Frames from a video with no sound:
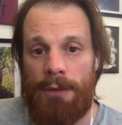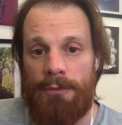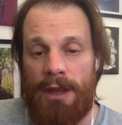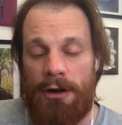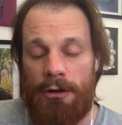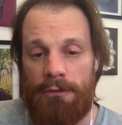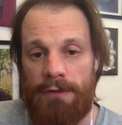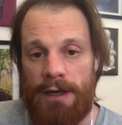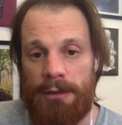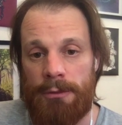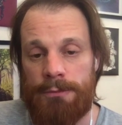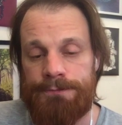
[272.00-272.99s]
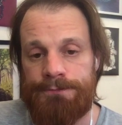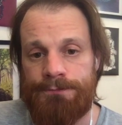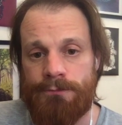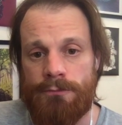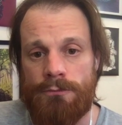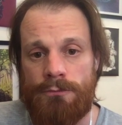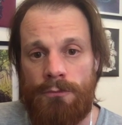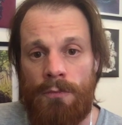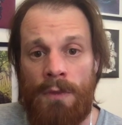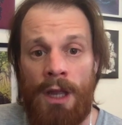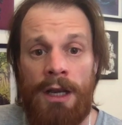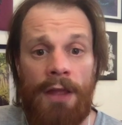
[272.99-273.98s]
that are available.
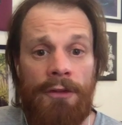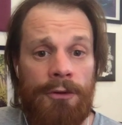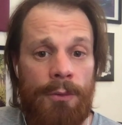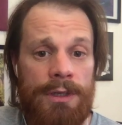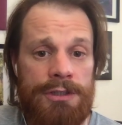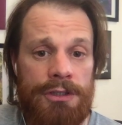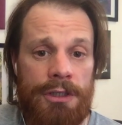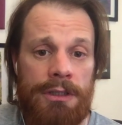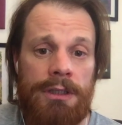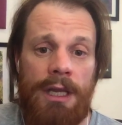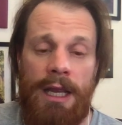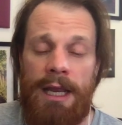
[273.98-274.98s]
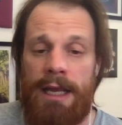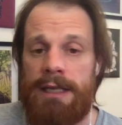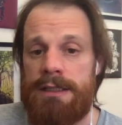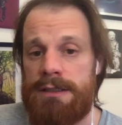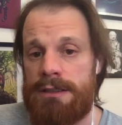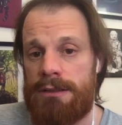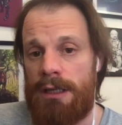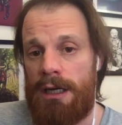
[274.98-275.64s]
Another question is,